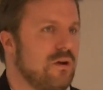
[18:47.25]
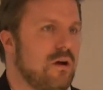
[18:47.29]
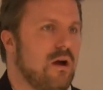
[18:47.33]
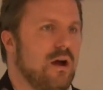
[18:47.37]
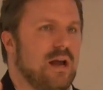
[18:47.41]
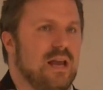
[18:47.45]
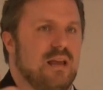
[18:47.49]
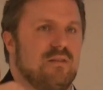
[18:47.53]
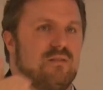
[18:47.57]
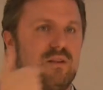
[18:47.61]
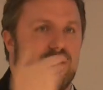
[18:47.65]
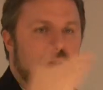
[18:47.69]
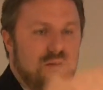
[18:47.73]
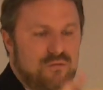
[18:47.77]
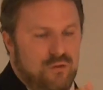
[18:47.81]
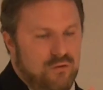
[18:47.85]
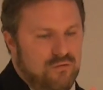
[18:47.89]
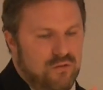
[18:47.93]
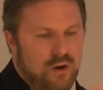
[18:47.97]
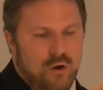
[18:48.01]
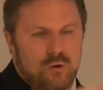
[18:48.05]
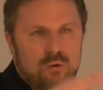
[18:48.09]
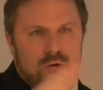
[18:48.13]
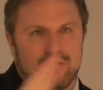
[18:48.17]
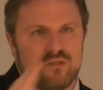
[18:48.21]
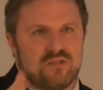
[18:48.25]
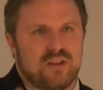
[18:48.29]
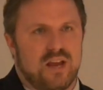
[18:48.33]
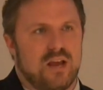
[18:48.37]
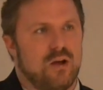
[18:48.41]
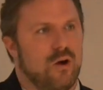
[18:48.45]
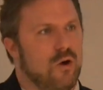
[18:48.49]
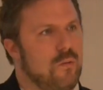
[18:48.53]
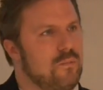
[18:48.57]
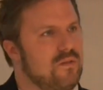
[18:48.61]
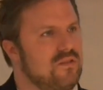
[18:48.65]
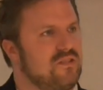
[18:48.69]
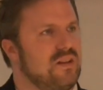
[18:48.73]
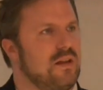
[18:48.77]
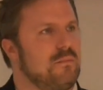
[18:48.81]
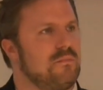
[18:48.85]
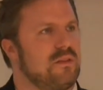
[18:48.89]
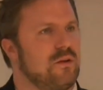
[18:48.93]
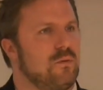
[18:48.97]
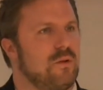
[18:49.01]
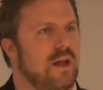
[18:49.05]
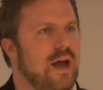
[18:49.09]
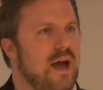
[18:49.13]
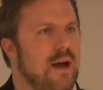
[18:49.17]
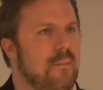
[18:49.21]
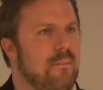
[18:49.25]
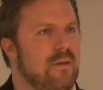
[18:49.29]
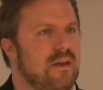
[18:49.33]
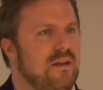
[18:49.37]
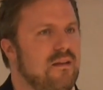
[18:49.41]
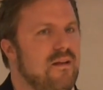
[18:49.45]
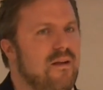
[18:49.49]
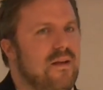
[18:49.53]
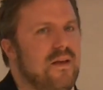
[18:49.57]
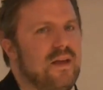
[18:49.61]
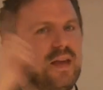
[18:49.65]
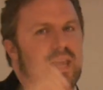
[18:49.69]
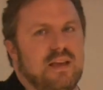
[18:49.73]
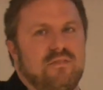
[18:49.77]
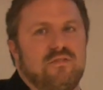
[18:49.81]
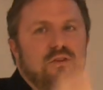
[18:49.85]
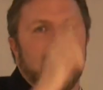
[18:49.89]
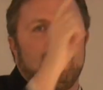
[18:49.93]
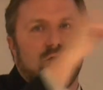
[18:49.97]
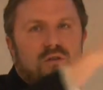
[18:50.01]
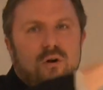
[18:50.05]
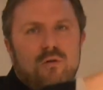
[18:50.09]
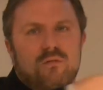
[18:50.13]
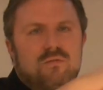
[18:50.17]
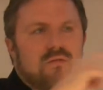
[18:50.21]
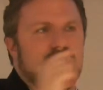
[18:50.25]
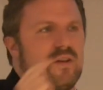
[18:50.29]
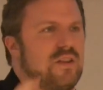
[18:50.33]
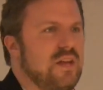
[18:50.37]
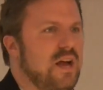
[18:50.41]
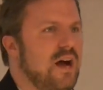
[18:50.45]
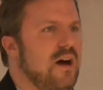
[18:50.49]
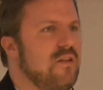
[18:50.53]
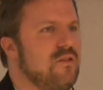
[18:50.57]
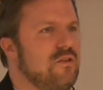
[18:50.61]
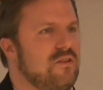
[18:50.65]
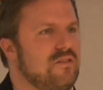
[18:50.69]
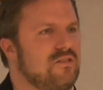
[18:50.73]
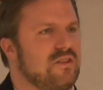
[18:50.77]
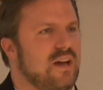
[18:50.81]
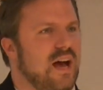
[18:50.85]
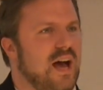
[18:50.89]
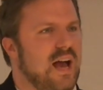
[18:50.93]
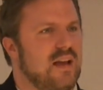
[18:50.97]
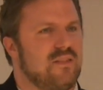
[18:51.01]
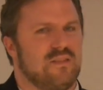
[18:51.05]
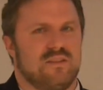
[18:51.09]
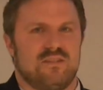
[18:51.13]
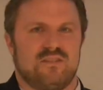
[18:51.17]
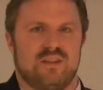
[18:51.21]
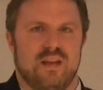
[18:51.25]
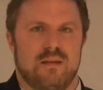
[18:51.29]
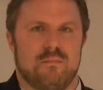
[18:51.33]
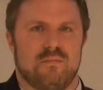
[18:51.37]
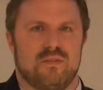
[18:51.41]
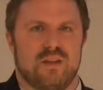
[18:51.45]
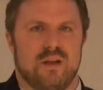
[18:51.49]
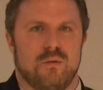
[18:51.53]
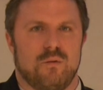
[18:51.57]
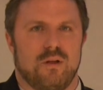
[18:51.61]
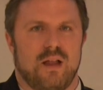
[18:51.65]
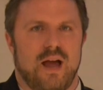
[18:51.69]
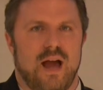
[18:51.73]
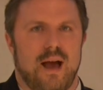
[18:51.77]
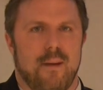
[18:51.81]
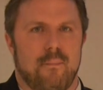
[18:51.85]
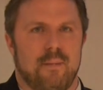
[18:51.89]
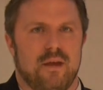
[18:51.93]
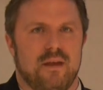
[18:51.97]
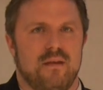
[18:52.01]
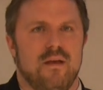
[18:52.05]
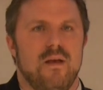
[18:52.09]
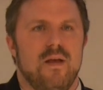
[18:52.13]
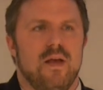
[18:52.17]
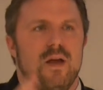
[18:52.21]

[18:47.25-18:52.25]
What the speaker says: Even if you vote or stay home, the same thing will happen. If you vote for the other side, the same thing will happen.